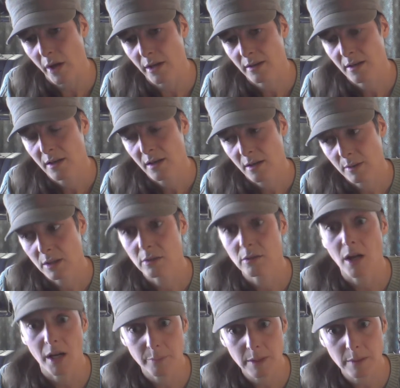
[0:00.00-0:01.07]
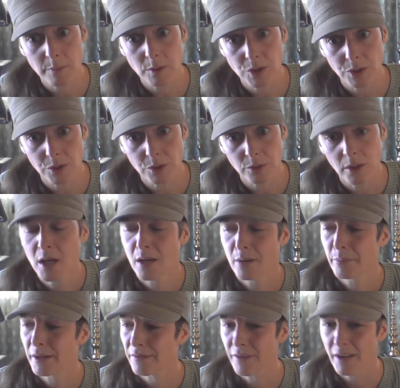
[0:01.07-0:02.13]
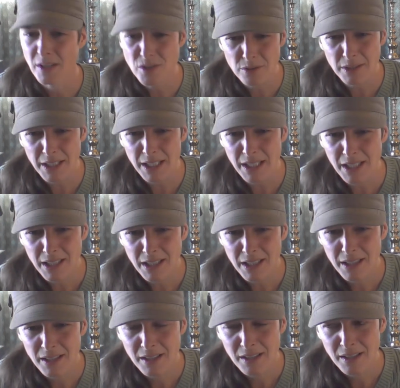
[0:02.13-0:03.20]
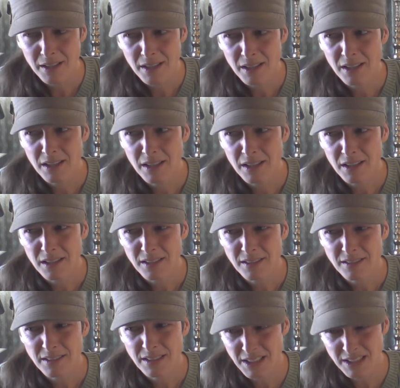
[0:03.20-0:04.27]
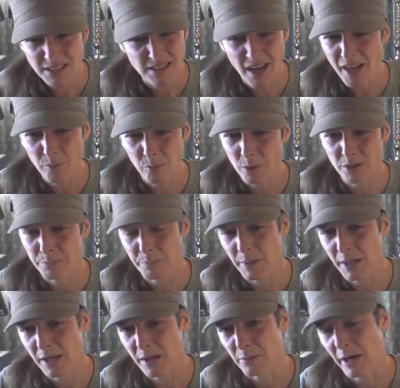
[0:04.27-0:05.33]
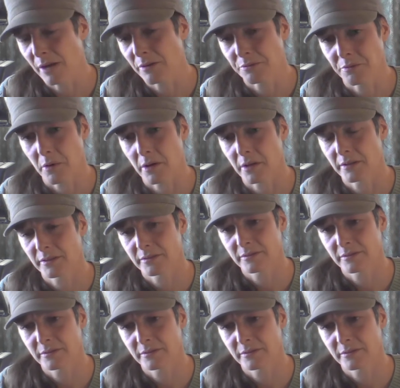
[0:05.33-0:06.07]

I mean, a lot of people do, but eventually it's not worth being around for.